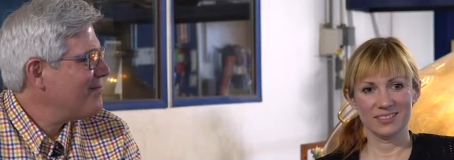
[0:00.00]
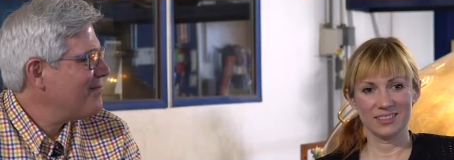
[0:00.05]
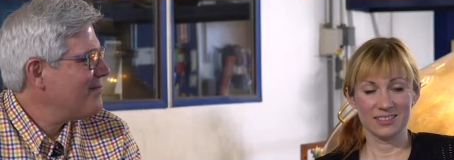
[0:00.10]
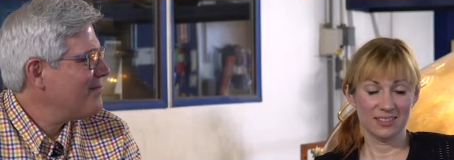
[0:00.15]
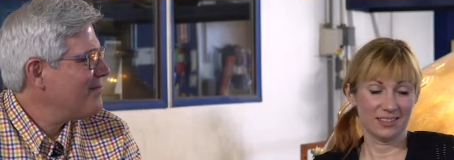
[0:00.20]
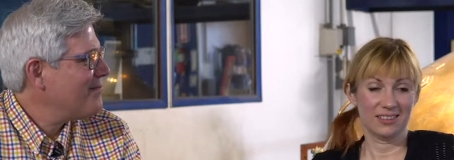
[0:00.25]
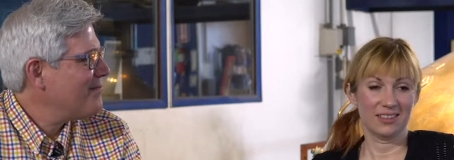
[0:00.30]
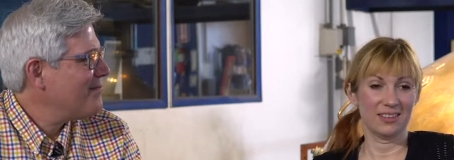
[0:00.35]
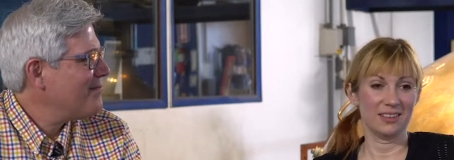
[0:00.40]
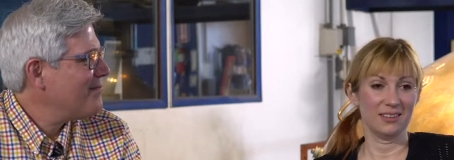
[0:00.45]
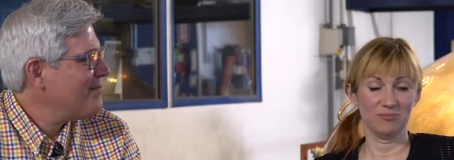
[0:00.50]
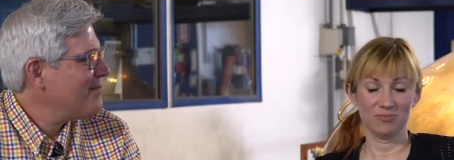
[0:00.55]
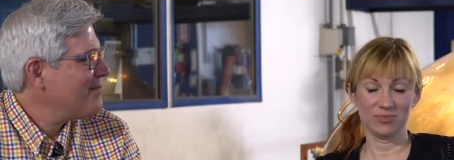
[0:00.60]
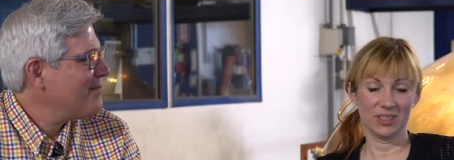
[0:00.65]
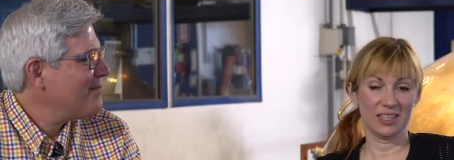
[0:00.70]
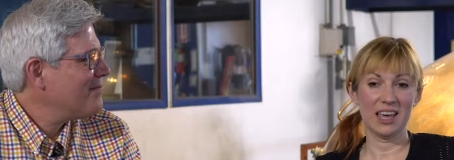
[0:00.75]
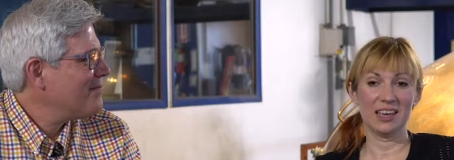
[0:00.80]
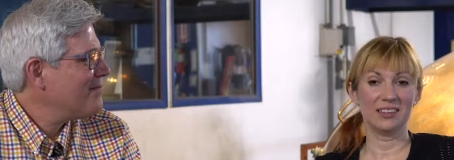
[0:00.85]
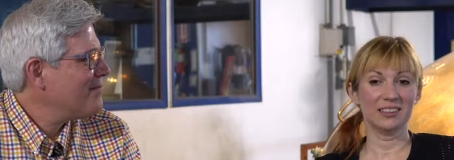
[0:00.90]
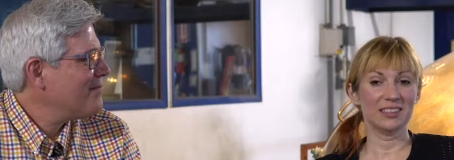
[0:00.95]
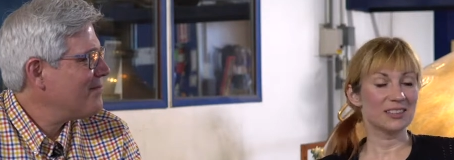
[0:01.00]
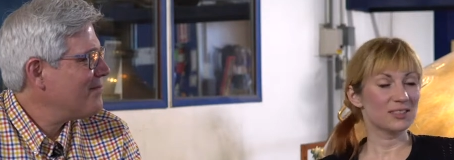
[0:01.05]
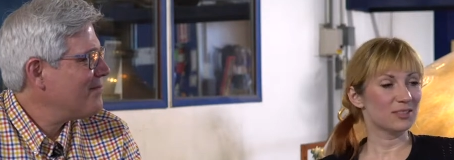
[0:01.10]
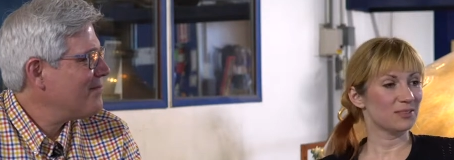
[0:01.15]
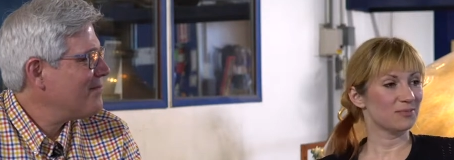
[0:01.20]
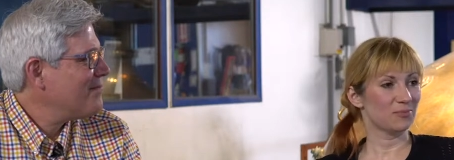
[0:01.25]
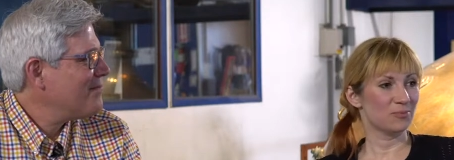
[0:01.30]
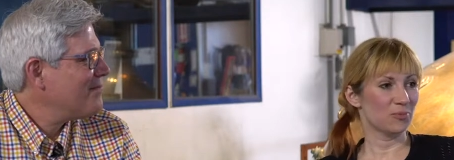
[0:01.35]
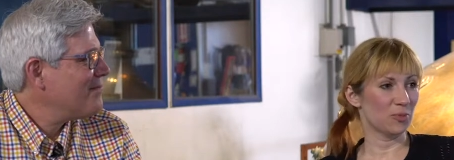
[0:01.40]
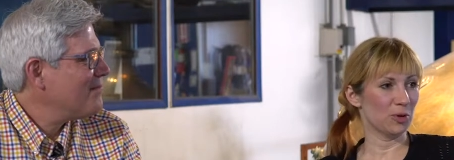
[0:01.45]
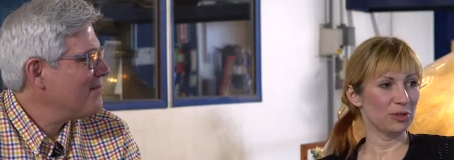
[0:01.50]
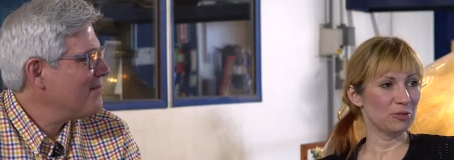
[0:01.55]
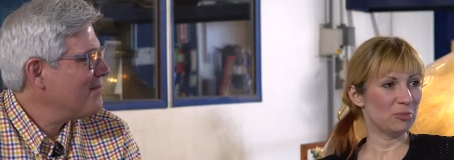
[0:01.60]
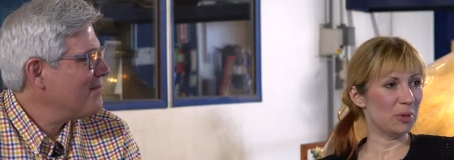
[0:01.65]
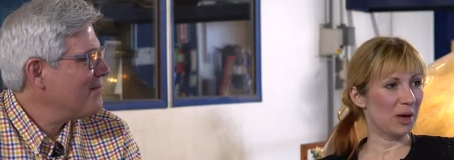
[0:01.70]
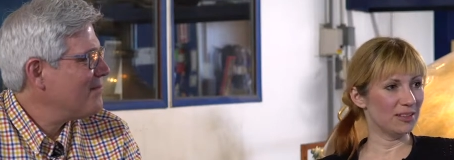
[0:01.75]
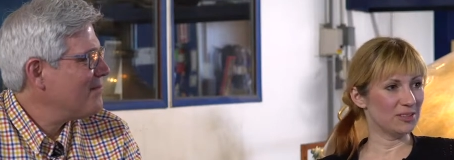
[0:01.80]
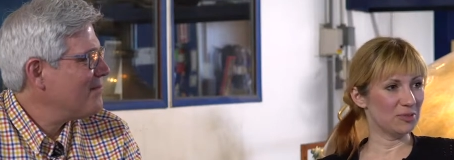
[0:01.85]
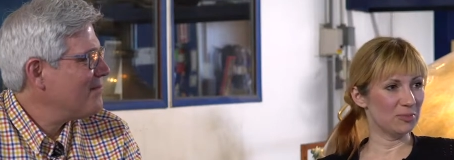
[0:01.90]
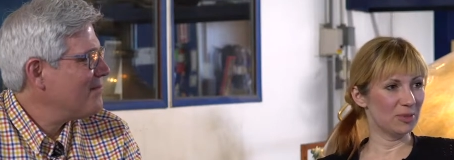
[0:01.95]
Speaker 1: there's the, an endless world of
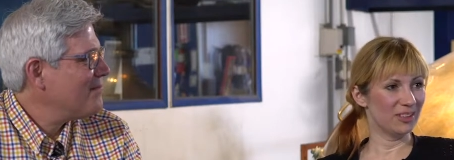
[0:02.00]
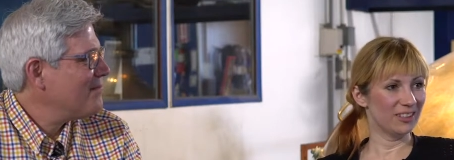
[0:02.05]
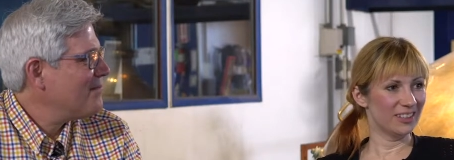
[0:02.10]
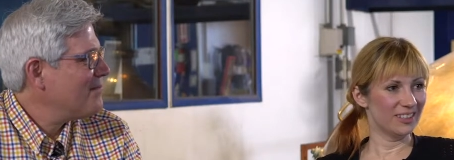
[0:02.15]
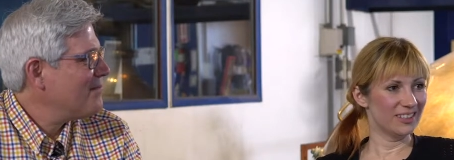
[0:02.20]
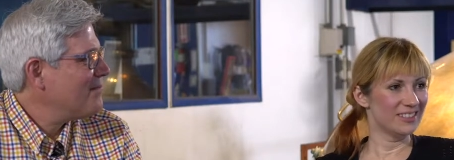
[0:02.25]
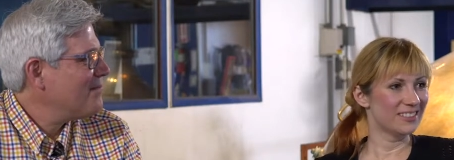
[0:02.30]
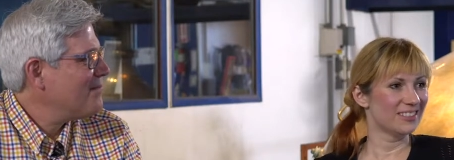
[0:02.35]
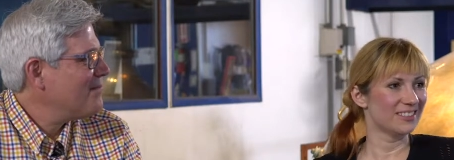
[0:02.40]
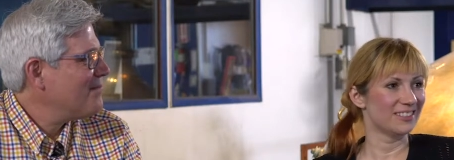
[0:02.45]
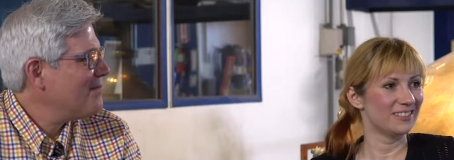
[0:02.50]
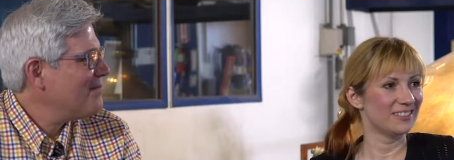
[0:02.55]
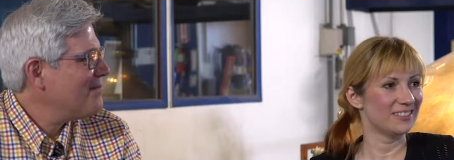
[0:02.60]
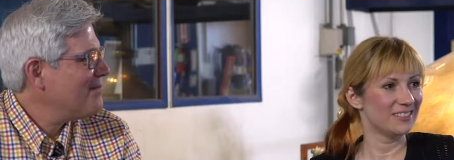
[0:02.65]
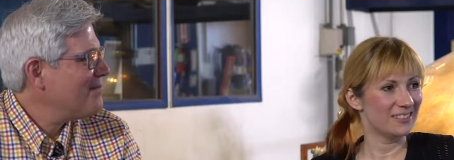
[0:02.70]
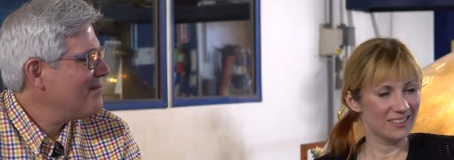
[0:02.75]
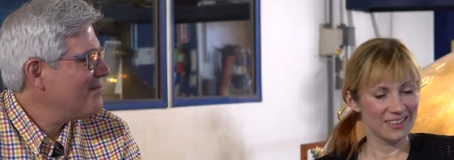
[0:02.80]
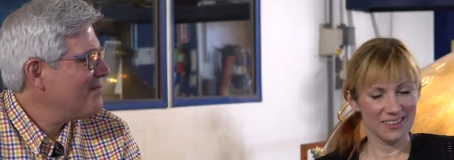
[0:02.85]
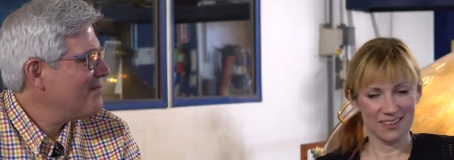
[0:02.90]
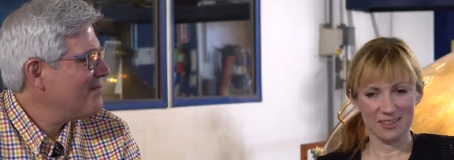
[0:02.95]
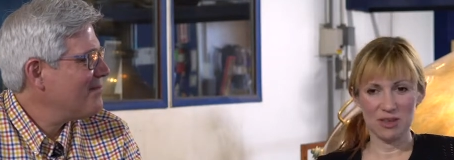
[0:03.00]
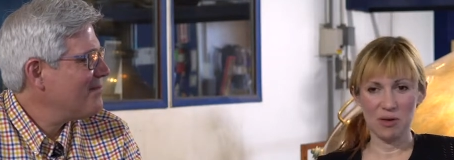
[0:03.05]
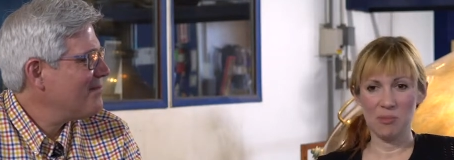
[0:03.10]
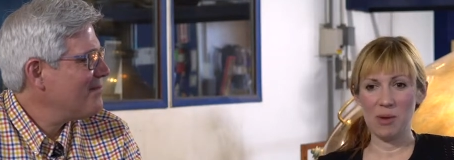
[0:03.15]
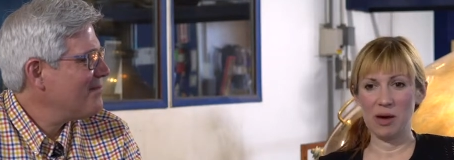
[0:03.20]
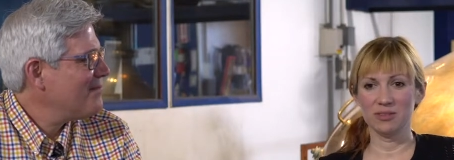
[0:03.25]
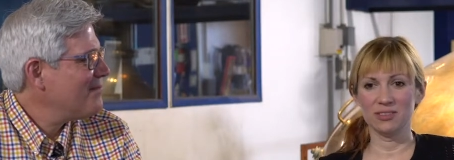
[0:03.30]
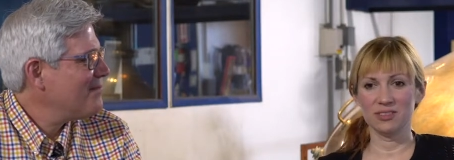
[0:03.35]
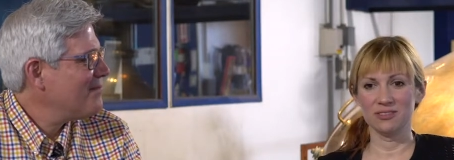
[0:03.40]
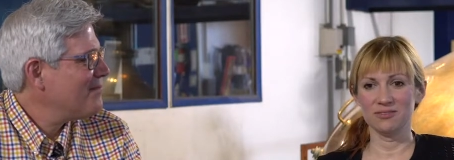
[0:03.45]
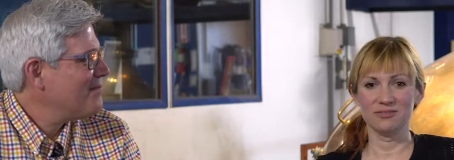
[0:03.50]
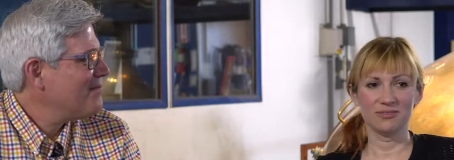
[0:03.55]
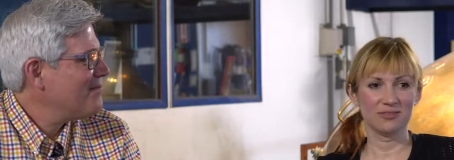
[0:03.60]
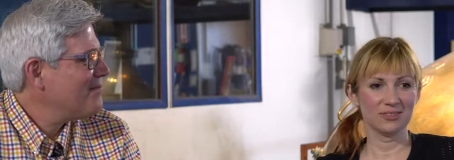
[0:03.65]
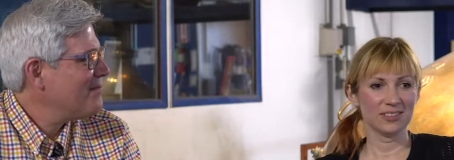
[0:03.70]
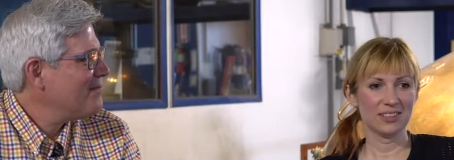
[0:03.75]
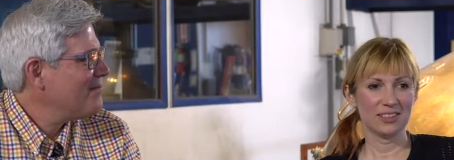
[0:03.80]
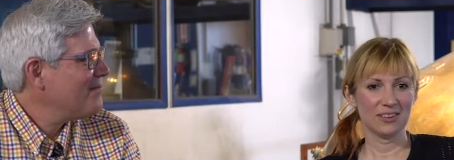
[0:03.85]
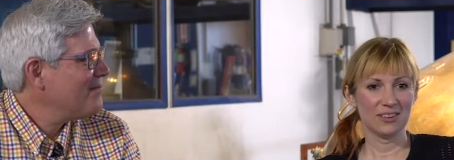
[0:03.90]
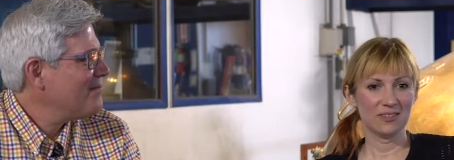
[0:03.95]
possibilities and on the amount of
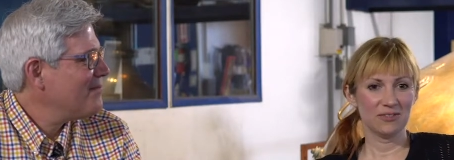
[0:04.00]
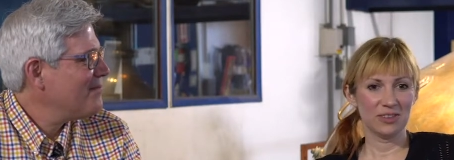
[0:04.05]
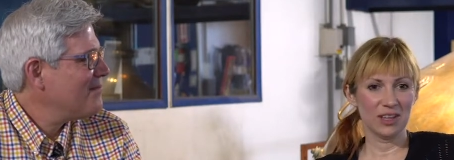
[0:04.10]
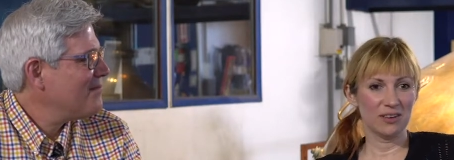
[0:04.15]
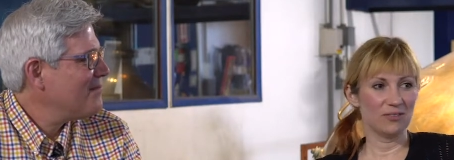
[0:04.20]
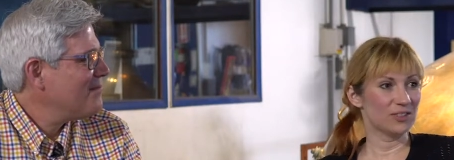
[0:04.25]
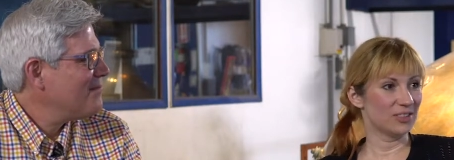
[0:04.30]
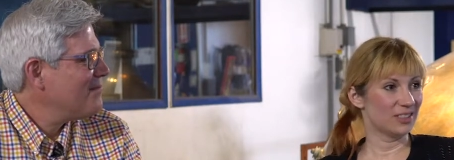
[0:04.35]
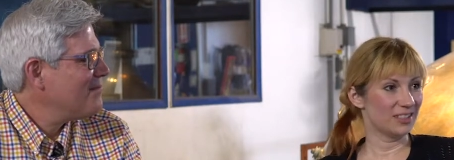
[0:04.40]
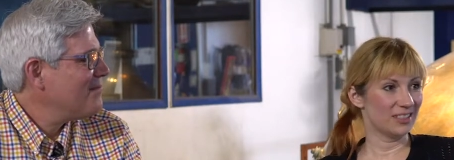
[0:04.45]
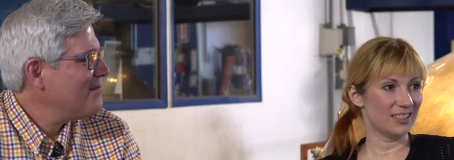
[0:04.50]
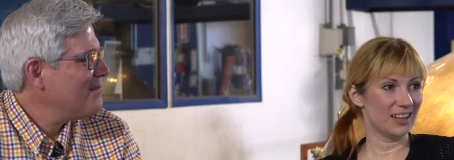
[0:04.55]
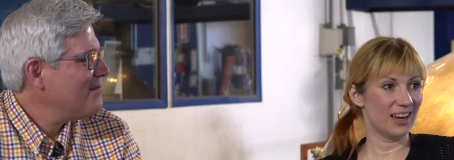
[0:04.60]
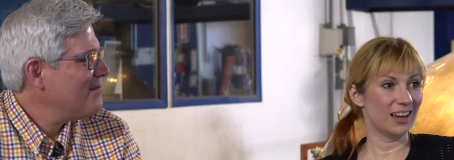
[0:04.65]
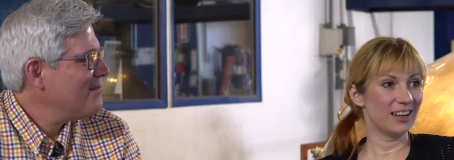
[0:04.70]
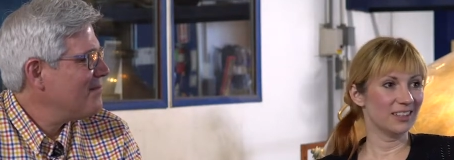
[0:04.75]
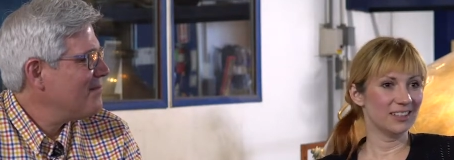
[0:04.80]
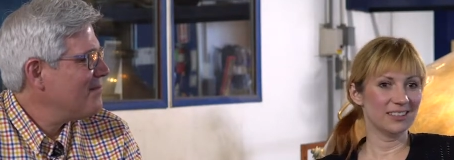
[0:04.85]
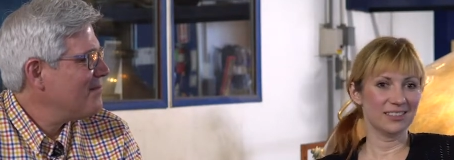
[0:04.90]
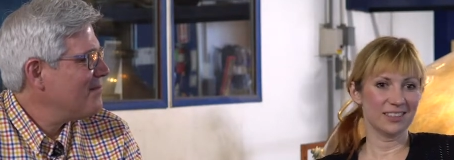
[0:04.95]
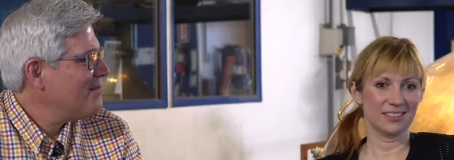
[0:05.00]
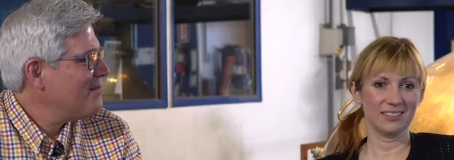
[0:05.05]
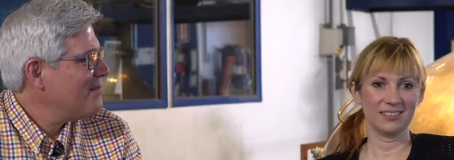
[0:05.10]
flavors and styles.